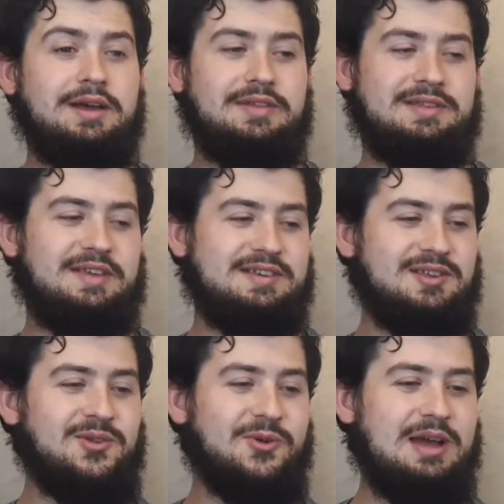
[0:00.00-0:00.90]
There's a
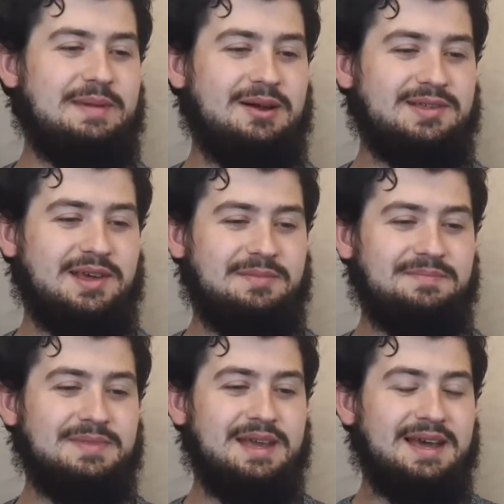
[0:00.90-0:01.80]
story about
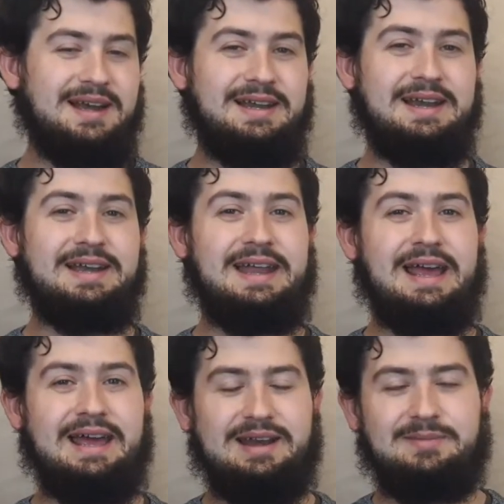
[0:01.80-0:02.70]

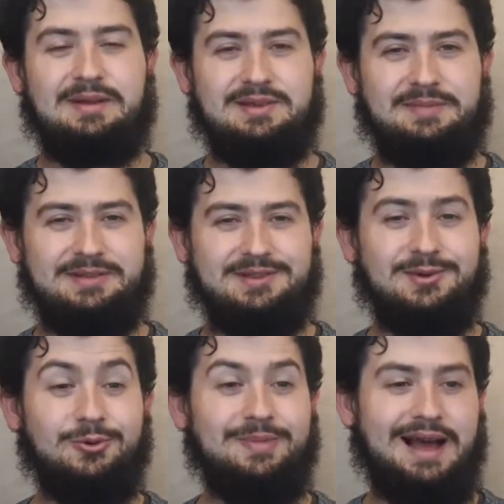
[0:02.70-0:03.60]
Ninder, about a
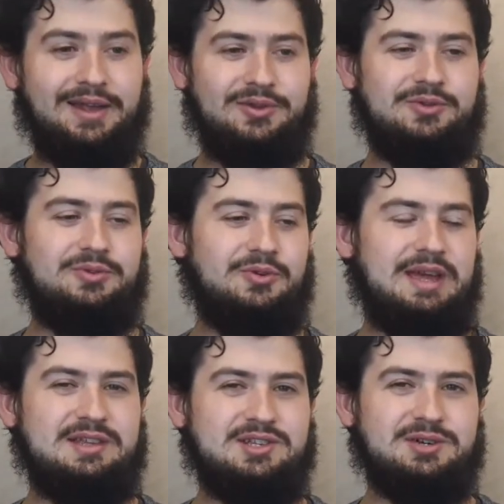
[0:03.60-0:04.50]
tall man who
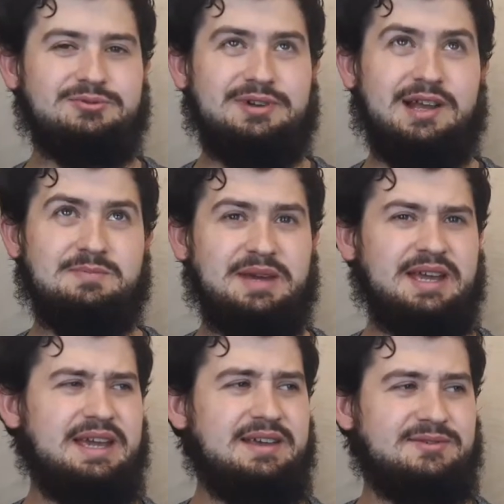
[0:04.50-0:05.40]
eats children, has
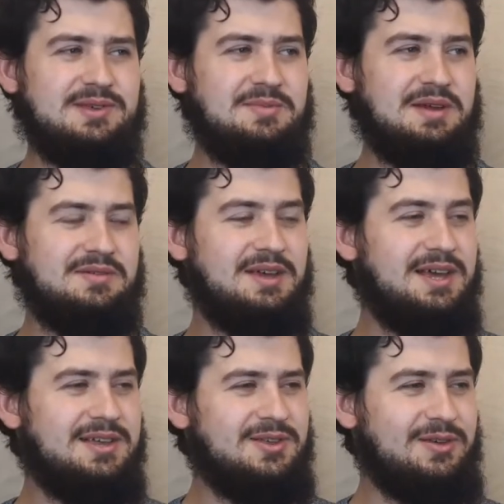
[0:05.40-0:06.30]
big ears or something.
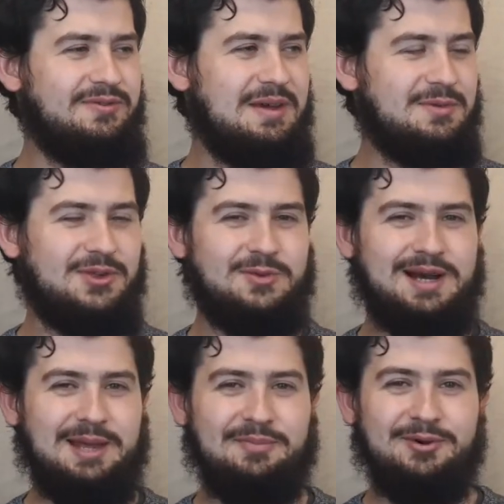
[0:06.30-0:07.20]
It's a famous
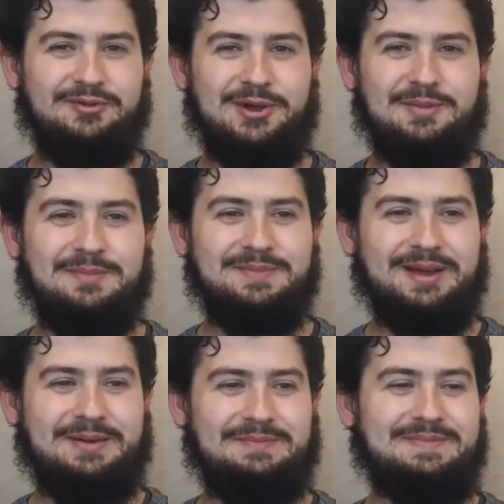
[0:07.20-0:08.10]
Somali proverb.
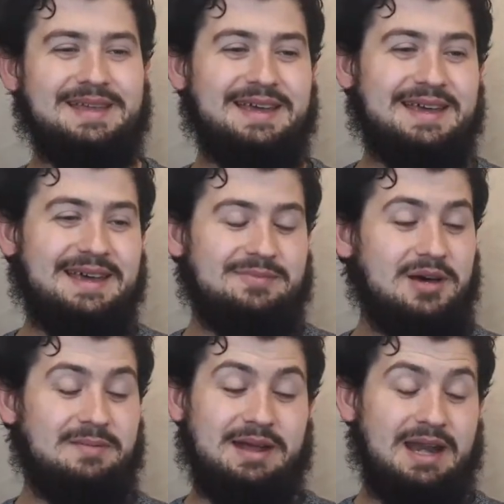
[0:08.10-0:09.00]

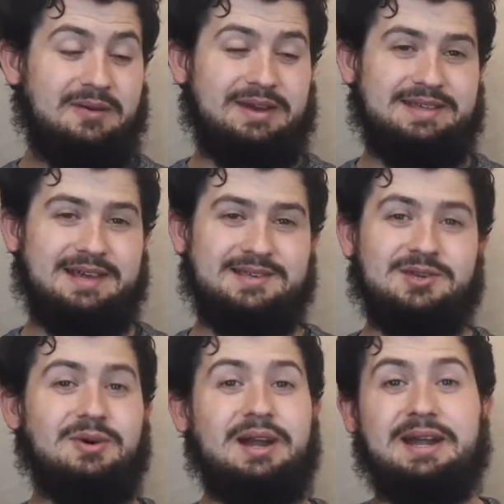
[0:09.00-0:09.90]
But anyways, yeah. So
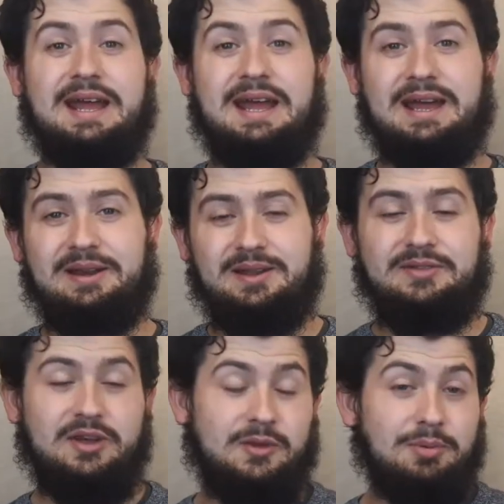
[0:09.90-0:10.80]
the word der,
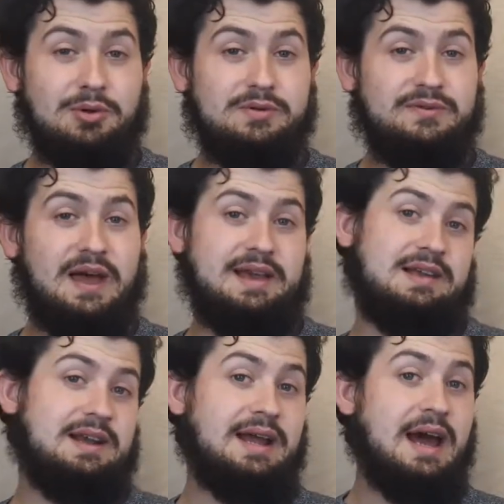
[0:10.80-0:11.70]
and the plural for that
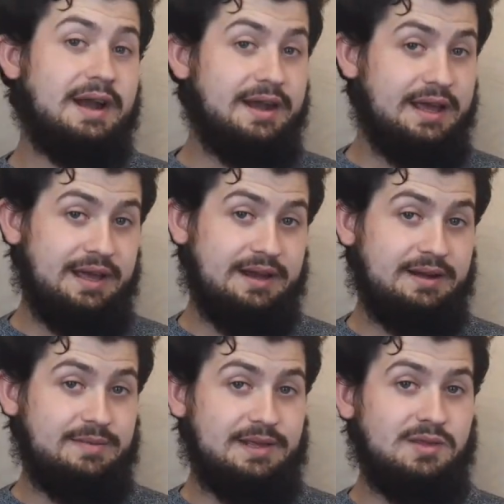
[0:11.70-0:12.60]
is da der.
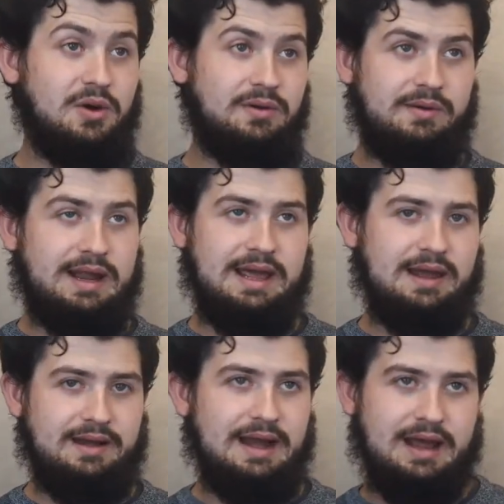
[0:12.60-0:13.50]
It's not
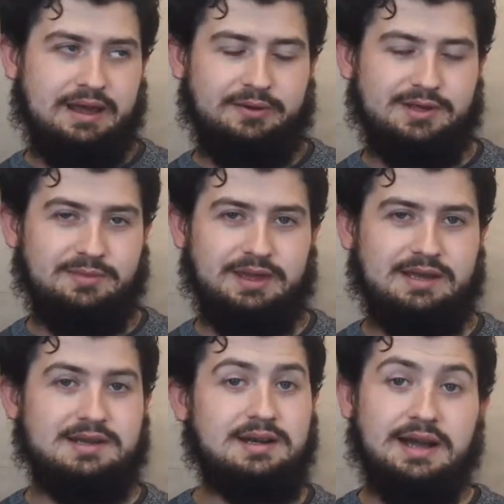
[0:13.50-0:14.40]
der or something.
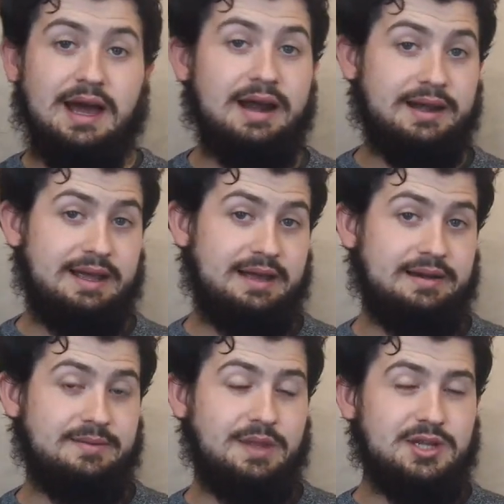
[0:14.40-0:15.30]
It's da
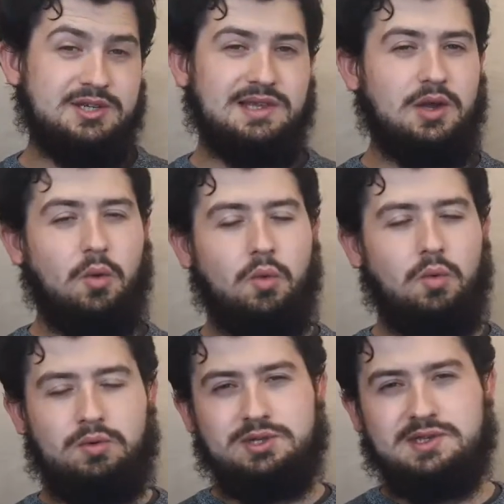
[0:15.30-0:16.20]
der. Just
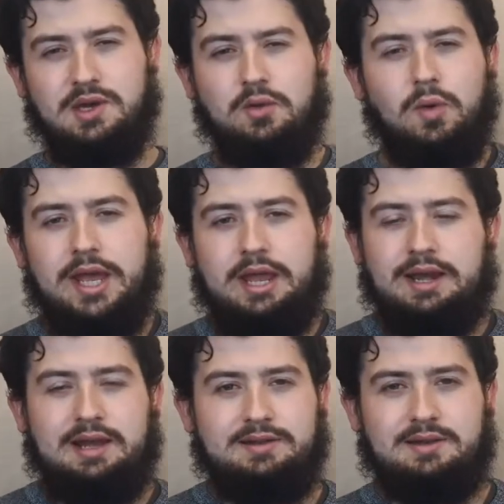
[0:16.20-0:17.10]
like
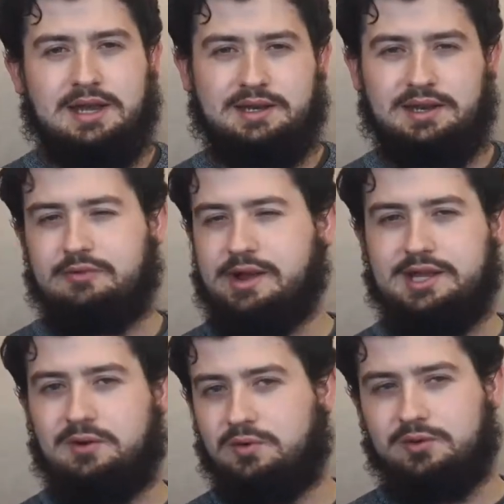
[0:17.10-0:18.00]
Wayne had an
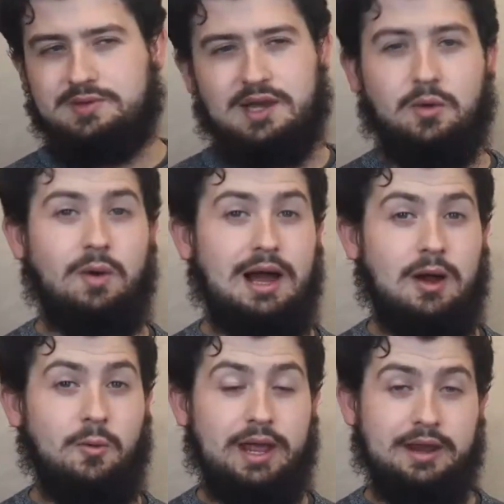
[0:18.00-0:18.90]
irregular one. It was like
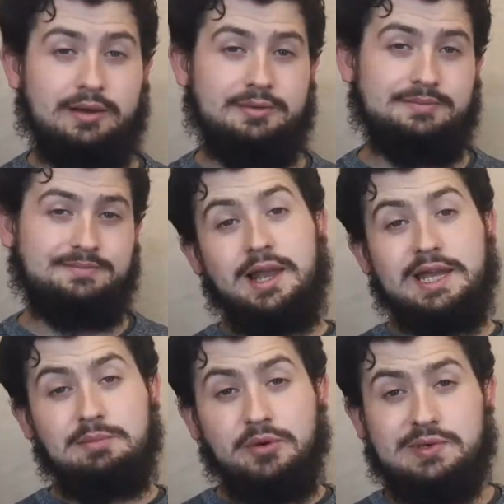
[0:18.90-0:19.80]
wow Wayne.
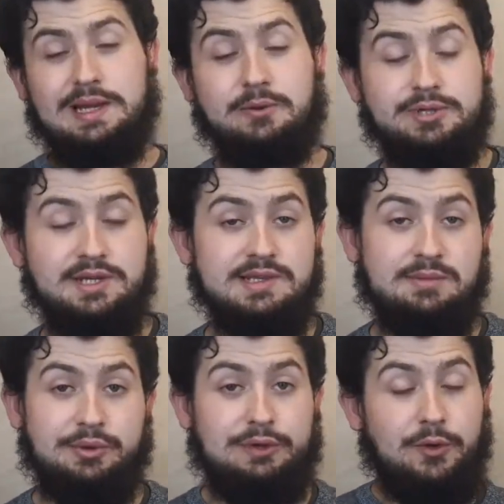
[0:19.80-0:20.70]
Like in most languages
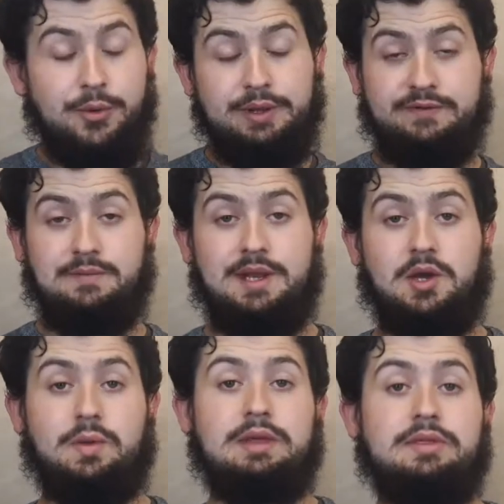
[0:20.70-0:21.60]
that most of you are probably
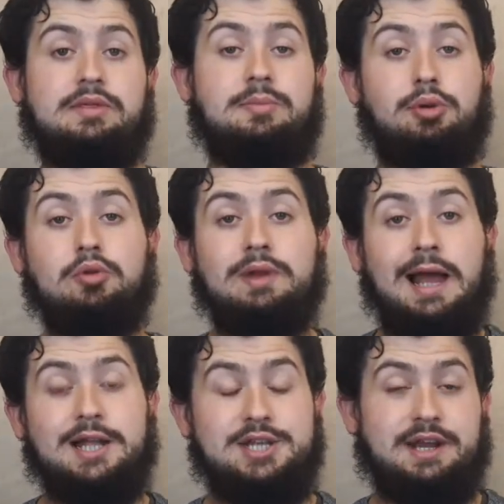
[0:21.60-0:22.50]
familiar with, the
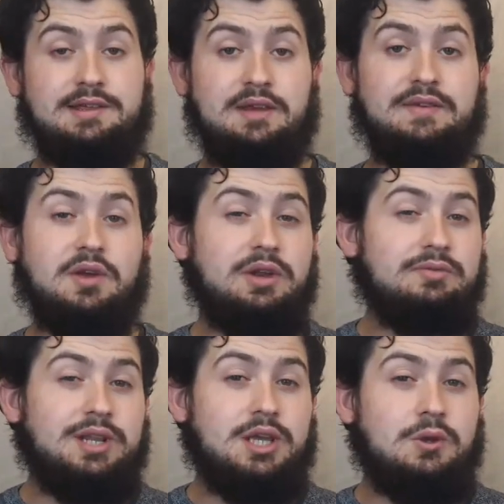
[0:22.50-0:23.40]
plural adjective is only
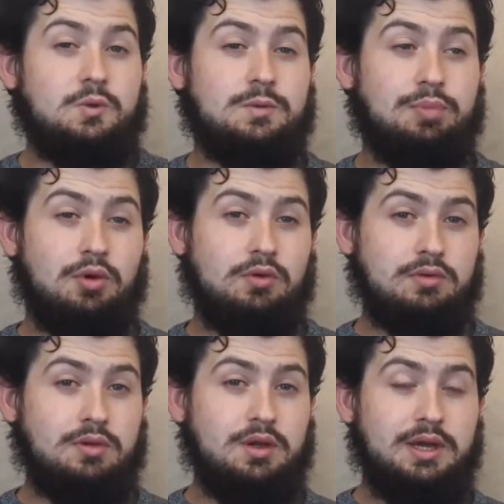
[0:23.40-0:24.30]
really used with
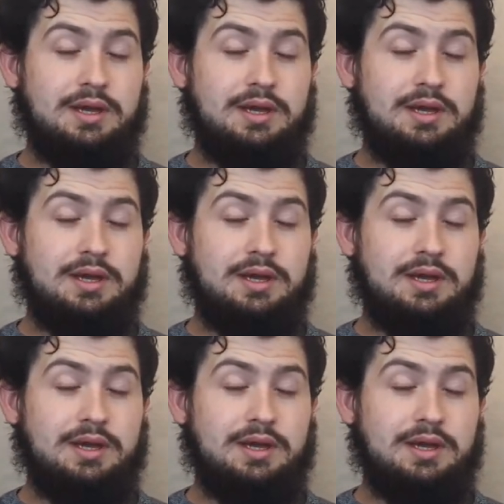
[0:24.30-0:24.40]
plural